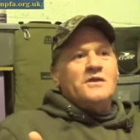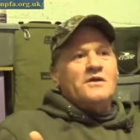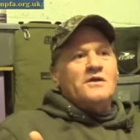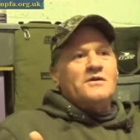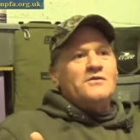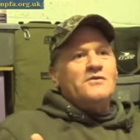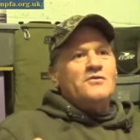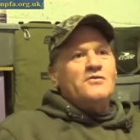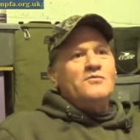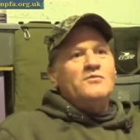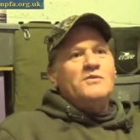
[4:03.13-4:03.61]

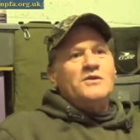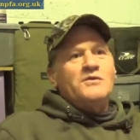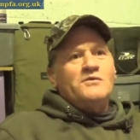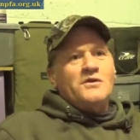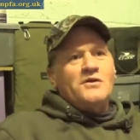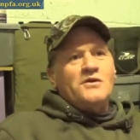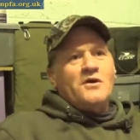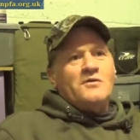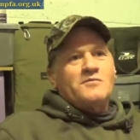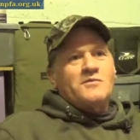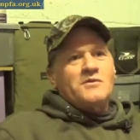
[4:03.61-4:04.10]
Normally when
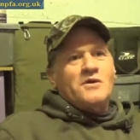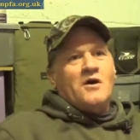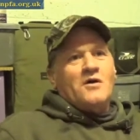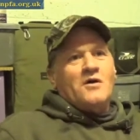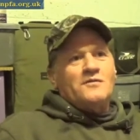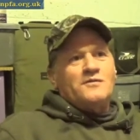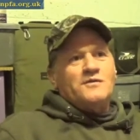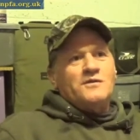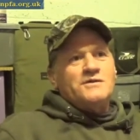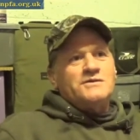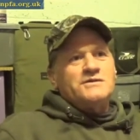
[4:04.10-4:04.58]
I'm carp
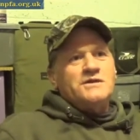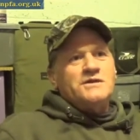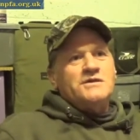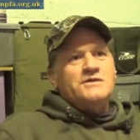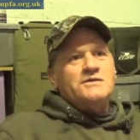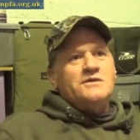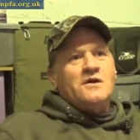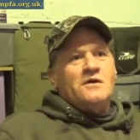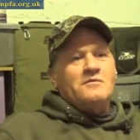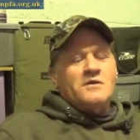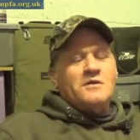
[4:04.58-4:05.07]
fishing,
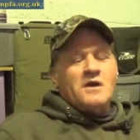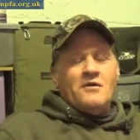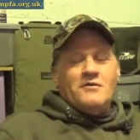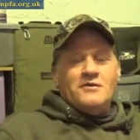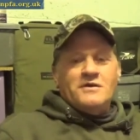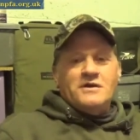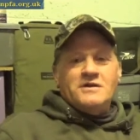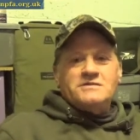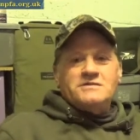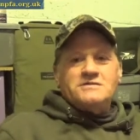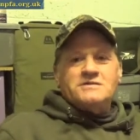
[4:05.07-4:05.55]
I'm going
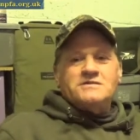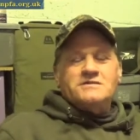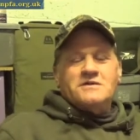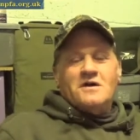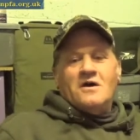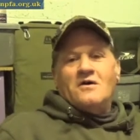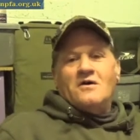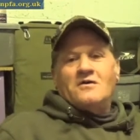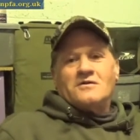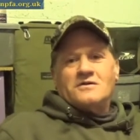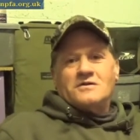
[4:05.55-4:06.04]
into
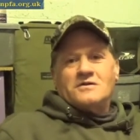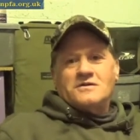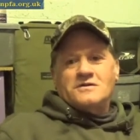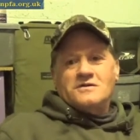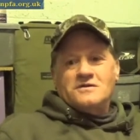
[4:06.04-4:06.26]
dark,